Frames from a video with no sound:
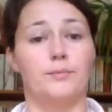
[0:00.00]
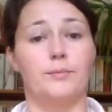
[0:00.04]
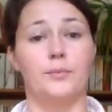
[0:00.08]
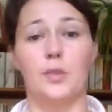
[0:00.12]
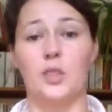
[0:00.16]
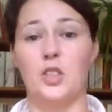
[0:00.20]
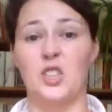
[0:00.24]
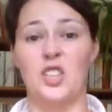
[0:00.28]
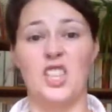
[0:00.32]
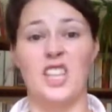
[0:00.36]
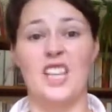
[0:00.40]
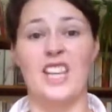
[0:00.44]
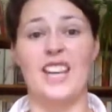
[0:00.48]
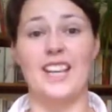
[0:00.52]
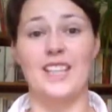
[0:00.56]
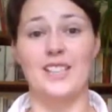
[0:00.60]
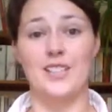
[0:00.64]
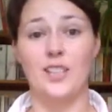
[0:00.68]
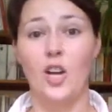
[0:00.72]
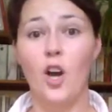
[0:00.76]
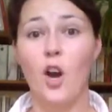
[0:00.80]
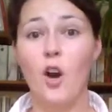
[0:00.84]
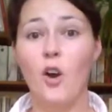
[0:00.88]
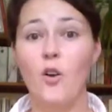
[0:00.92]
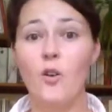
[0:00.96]
because he gets
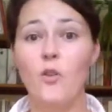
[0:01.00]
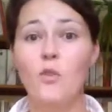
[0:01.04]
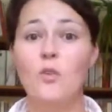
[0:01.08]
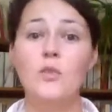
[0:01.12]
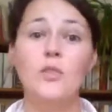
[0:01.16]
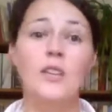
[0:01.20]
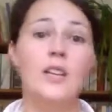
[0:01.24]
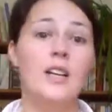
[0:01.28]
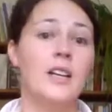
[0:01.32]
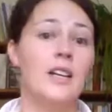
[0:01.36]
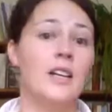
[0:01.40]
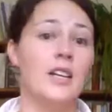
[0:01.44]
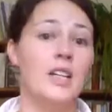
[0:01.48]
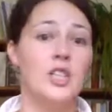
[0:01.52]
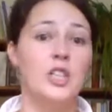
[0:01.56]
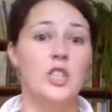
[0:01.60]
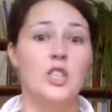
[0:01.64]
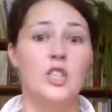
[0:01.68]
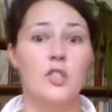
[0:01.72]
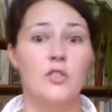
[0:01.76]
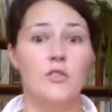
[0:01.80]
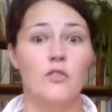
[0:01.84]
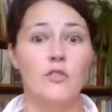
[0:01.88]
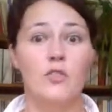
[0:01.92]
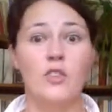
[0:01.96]
cold,
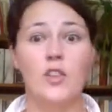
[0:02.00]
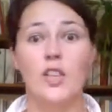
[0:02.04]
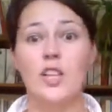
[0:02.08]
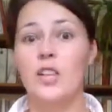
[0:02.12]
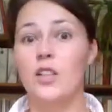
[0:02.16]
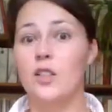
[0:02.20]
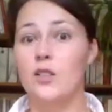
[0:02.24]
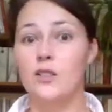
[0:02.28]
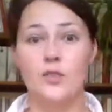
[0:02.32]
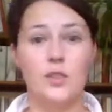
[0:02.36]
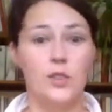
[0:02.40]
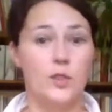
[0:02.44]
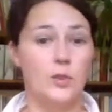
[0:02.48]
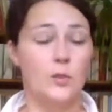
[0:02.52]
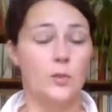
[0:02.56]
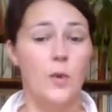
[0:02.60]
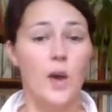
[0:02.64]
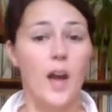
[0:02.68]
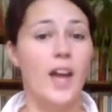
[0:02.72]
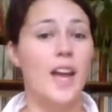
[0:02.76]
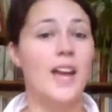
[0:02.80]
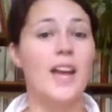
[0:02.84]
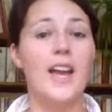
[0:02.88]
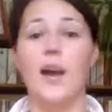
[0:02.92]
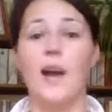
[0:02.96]
shivery, loses
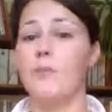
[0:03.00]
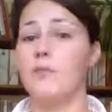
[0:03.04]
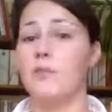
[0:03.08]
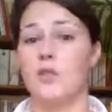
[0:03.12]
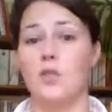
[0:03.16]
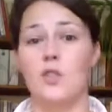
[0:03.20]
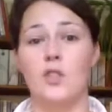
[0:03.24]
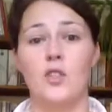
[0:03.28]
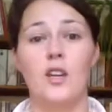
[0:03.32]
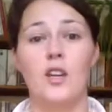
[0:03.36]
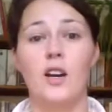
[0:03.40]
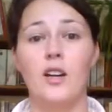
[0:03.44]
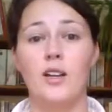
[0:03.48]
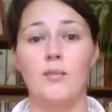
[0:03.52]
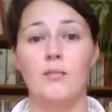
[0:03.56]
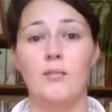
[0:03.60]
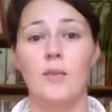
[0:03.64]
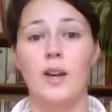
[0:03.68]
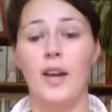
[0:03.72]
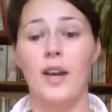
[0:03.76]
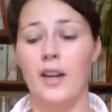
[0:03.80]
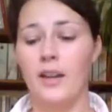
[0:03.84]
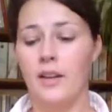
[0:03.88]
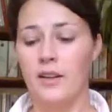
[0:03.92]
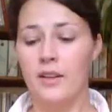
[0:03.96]
weight, absolute
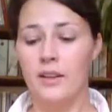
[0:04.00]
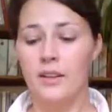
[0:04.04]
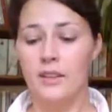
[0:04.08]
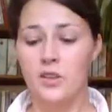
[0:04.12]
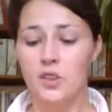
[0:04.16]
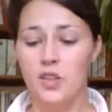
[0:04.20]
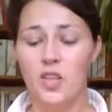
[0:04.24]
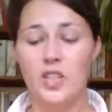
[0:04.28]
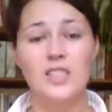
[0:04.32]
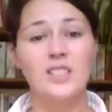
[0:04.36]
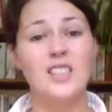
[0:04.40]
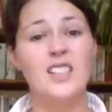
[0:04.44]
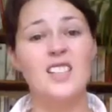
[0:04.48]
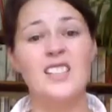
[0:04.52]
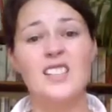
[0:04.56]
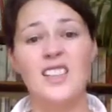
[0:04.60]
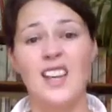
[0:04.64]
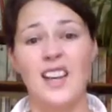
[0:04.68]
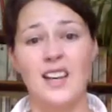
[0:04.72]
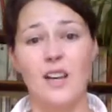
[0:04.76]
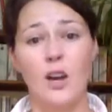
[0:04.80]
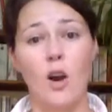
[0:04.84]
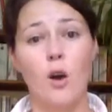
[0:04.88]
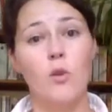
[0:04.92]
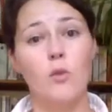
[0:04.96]
nightmare. Chesney's
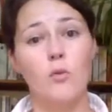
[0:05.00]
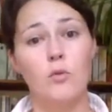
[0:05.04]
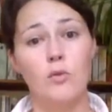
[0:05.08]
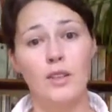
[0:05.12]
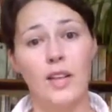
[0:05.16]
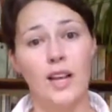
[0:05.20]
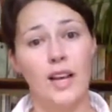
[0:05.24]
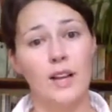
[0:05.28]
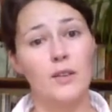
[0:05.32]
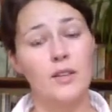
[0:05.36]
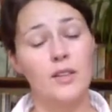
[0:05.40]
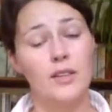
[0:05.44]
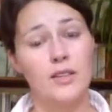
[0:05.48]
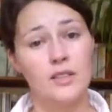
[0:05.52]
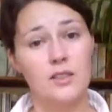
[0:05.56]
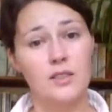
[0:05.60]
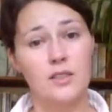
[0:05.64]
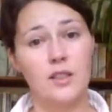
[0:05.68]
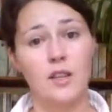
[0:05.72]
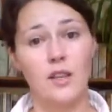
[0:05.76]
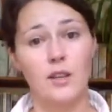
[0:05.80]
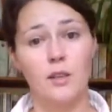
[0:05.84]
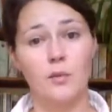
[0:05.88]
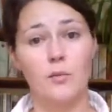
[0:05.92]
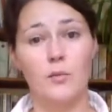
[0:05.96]
getting old now. He's
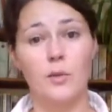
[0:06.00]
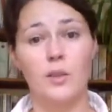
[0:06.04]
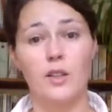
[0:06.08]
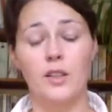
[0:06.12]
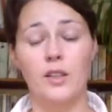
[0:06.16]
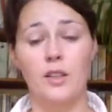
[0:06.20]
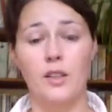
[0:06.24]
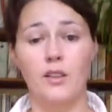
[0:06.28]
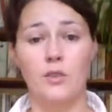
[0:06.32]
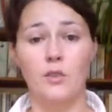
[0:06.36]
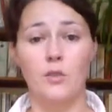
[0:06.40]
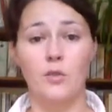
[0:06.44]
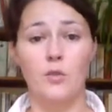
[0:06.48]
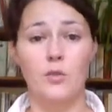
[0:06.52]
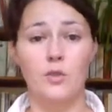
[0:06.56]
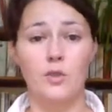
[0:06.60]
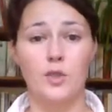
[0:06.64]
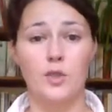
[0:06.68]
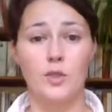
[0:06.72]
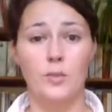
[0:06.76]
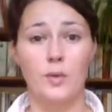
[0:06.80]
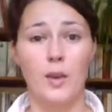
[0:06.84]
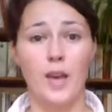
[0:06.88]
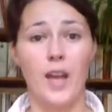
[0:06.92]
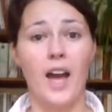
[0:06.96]
one of the other
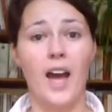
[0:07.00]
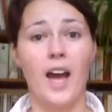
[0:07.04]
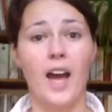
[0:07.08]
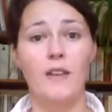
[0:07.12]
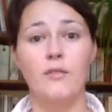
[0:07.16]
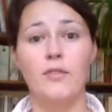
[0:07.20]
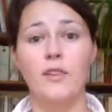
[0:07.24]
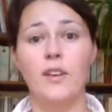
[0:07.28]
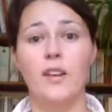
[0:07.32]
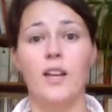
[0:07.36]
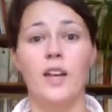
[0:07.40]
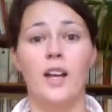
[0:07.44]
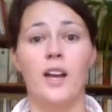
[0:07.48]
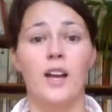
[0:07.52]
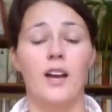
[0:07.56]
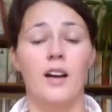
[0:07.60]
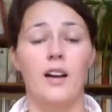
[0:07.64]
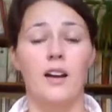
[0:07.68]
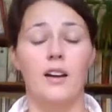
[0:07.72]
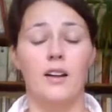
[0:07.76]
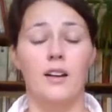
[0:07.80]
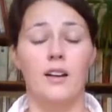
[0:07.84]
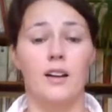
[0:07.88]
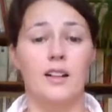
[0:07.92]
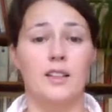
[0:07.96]
horses we have,
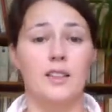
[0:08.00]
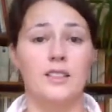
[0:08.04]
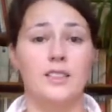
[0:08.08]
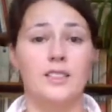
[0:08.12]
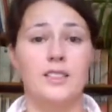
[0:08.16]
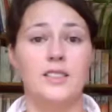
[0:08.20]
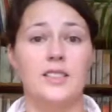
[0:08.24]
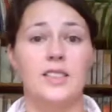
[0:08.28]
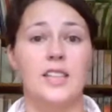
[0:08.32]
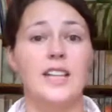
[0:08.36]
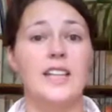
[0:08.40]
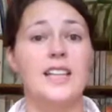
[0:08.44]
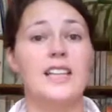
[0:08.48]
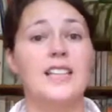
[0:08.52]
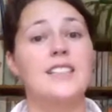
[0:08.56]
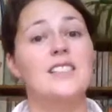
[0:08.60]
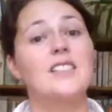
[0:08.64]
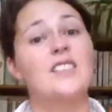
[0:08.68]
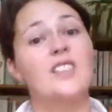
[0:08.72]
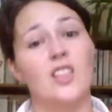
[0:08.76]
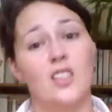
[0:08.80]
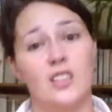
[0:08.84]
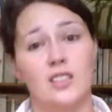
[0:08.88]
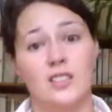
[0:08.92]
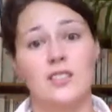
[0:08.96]
and he
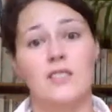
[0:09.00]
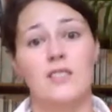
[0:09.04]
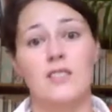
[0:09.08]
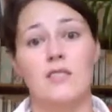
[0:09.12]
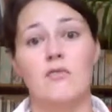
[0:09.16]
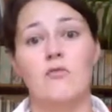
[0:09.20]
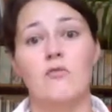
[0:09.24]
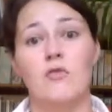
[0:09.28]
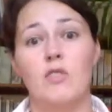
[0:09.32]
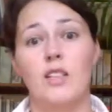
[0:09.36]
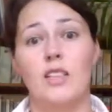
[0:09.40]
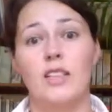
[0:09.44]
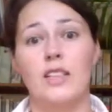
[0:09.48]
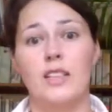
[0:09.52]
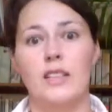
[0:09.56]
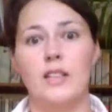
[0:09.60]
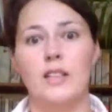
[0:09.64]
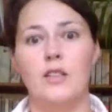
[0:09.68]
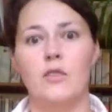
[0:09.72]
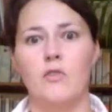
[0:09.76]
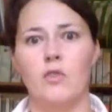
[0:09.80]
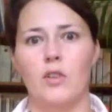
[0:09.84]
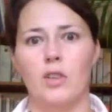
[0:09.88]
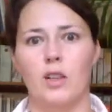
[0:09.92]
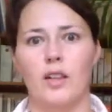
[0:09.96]
does really
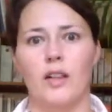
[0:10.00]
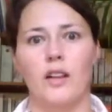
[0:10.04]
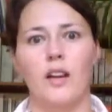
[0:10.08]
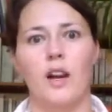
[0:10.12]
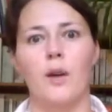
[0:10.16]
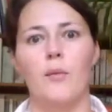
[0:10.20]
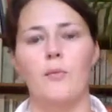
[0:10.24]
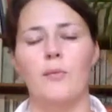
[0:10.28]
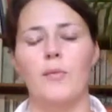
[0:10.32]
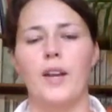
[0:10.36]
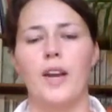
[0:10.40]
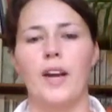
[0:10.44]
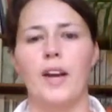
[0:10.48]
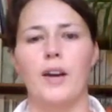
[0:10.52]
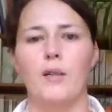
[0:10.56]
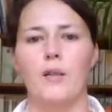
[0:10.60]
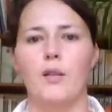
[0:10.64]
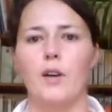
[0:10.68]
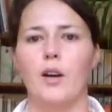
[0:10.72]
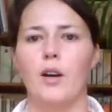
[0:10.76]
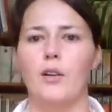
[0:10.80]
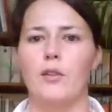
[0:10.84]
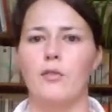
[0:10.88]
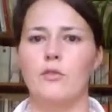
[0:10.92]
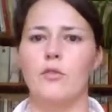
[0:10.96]
need rugging up now
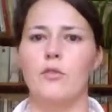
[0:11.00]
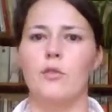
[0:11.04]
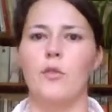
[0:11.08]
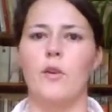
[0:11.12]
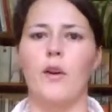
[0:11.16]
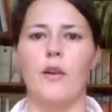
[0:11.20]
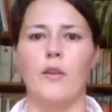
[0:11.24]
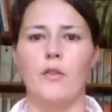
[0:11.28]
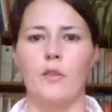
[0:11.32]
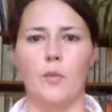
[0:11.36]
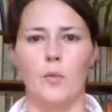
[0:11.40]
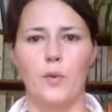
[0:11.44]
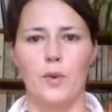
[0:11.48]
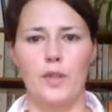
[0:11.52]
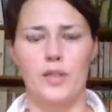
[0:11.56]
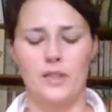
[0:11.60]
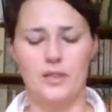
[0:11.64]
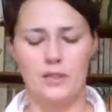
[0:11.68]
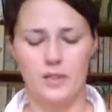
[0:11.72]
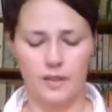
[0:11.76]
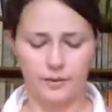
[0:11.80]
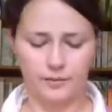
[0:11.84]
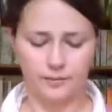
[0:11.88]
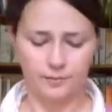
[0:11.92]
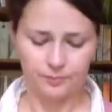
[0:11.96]
throughout the
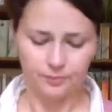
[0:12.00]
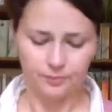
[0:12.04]
winter.